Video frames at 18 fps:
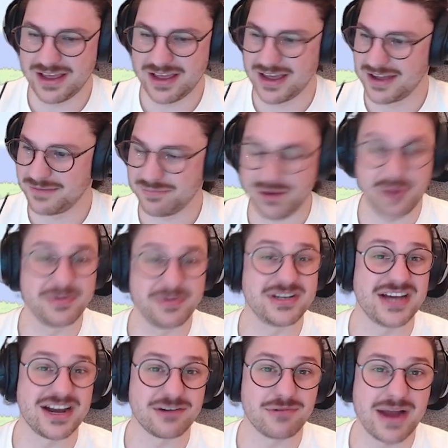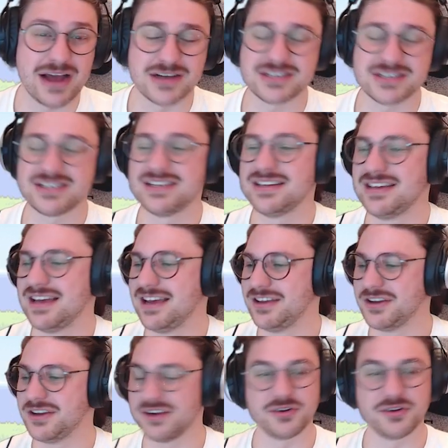you're going
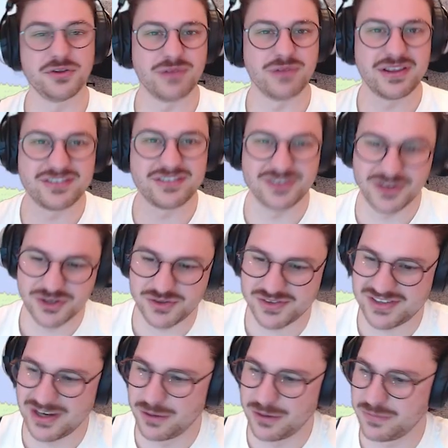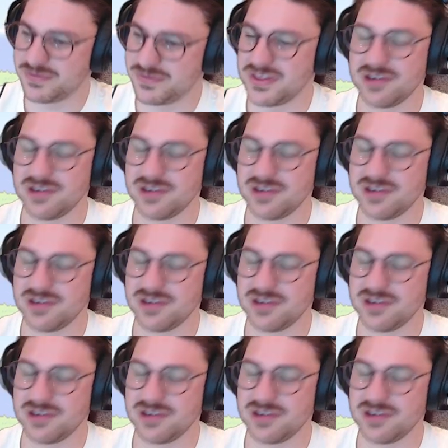to do the research yourself.